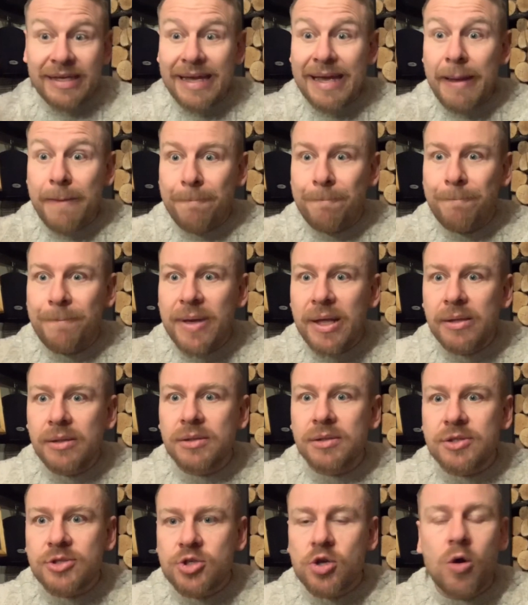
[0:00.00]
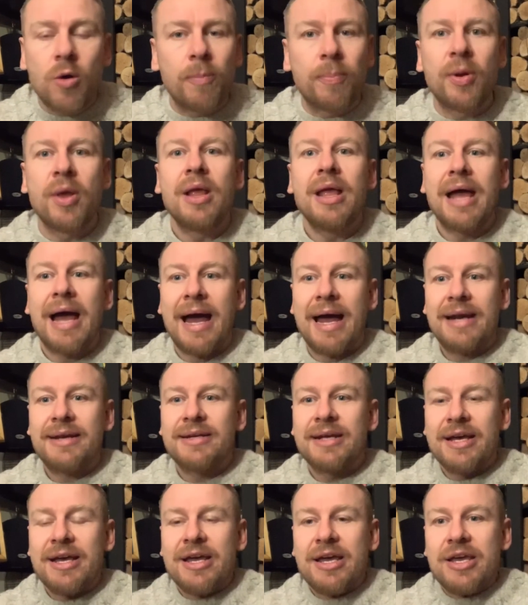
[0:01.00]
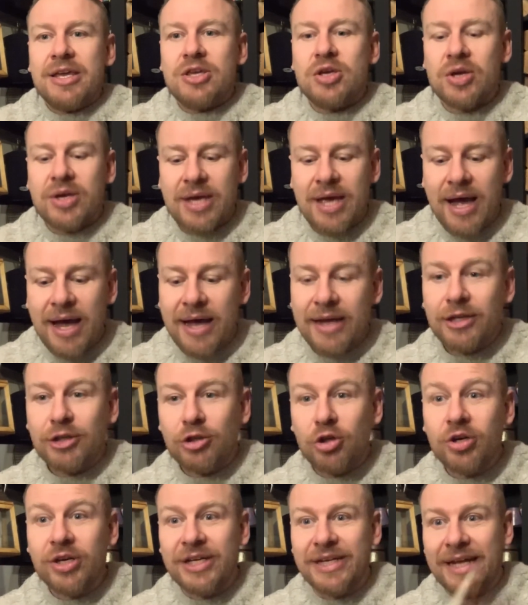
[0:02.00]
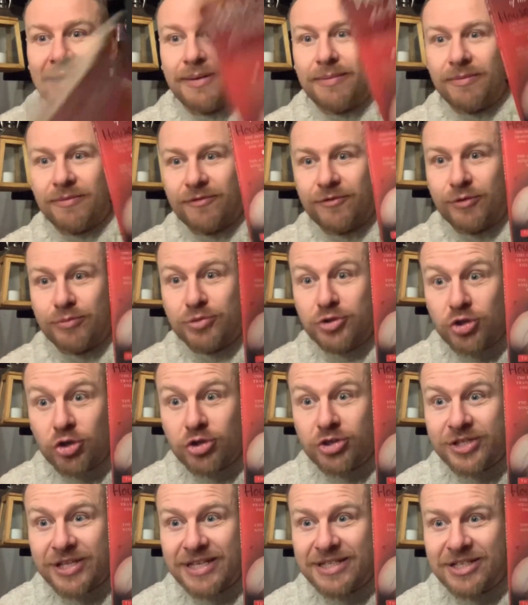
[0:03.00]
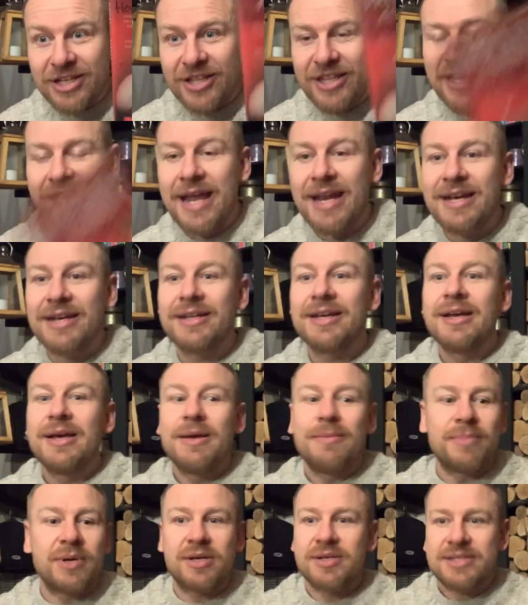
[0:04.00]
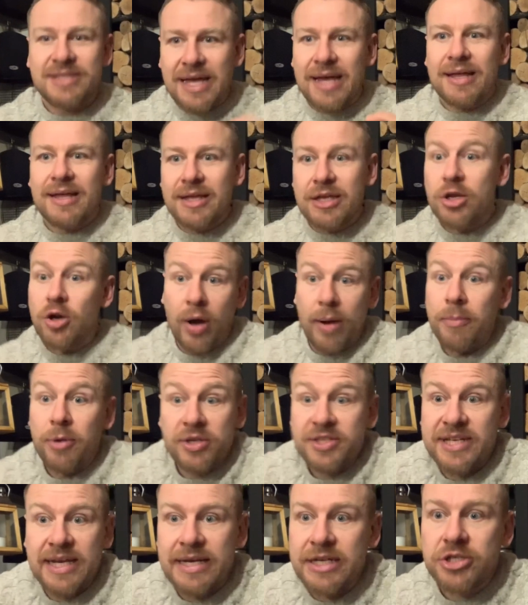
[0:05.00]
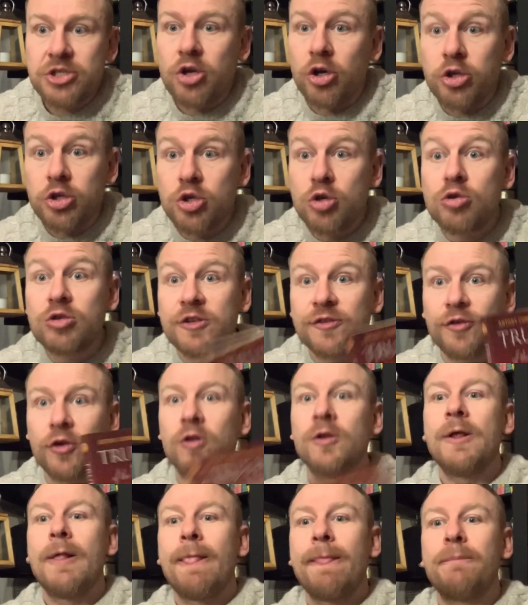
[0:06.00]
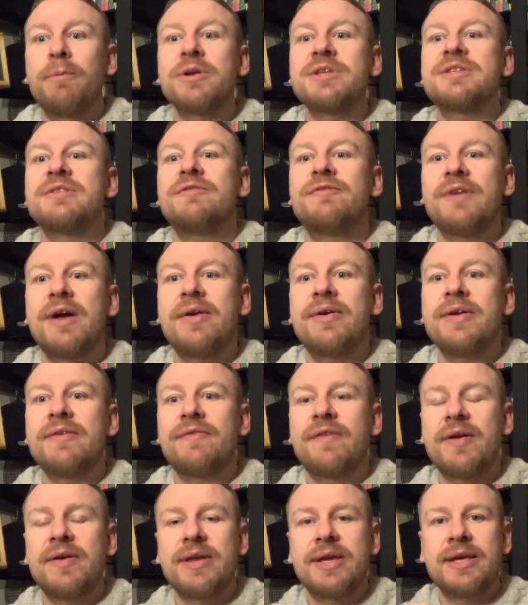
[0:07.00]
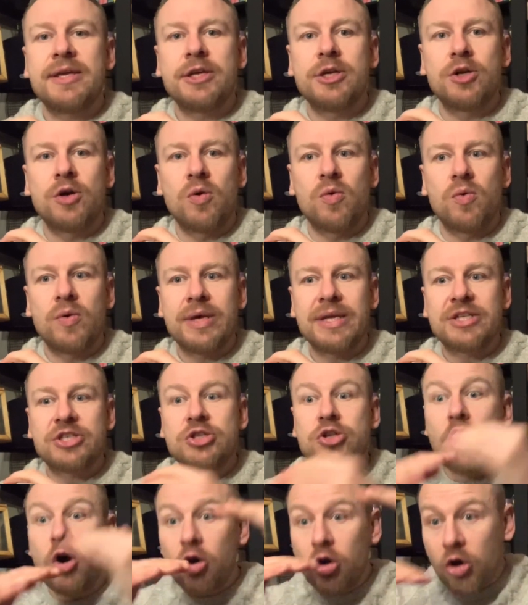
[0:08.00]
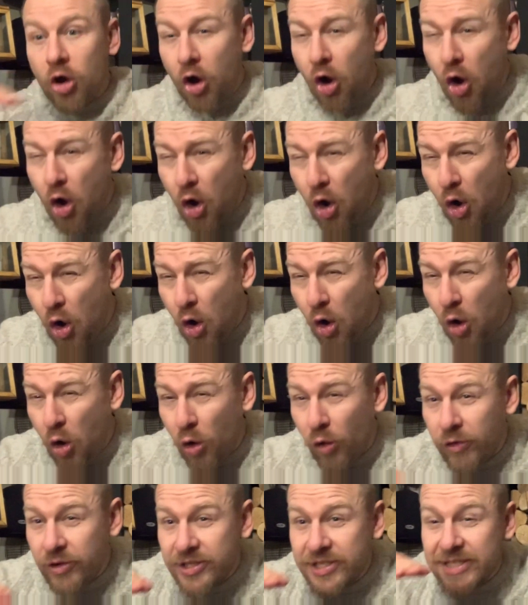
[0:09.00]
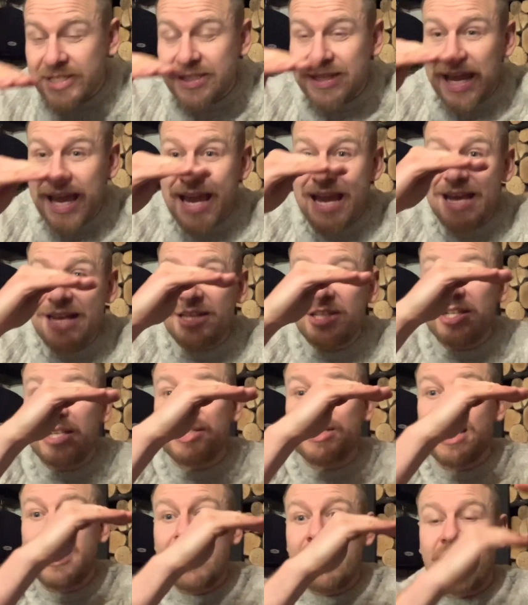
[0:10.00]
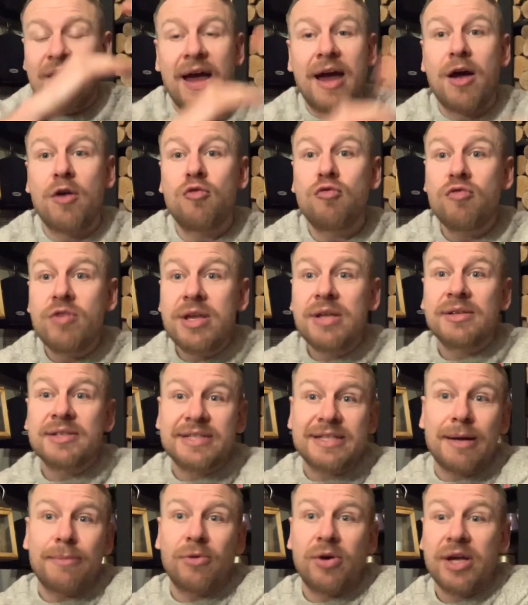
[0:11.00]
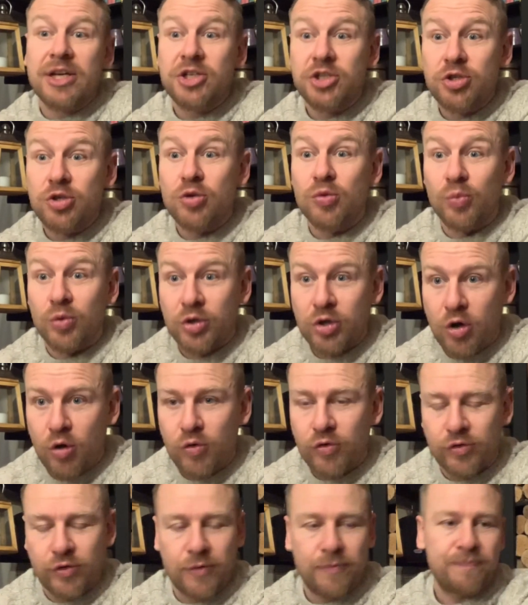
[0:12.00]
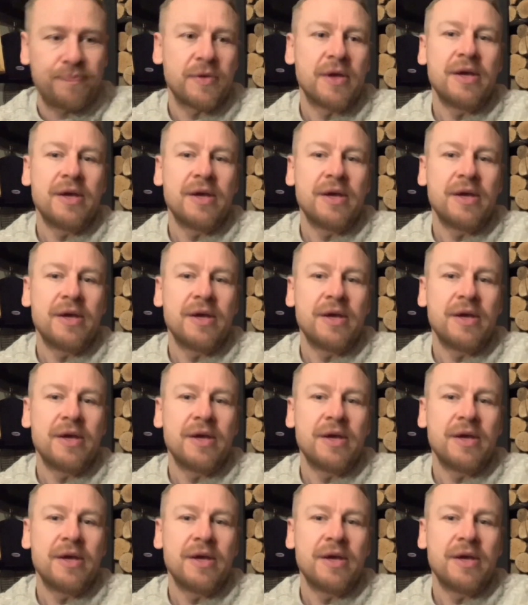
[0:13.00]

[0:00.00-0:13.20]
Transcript: it builds up and you can't look at it from just this at the end because that you know i'm not saying it's not useful but it's a very very you know it's not got all the stages that a real samurai student would go through.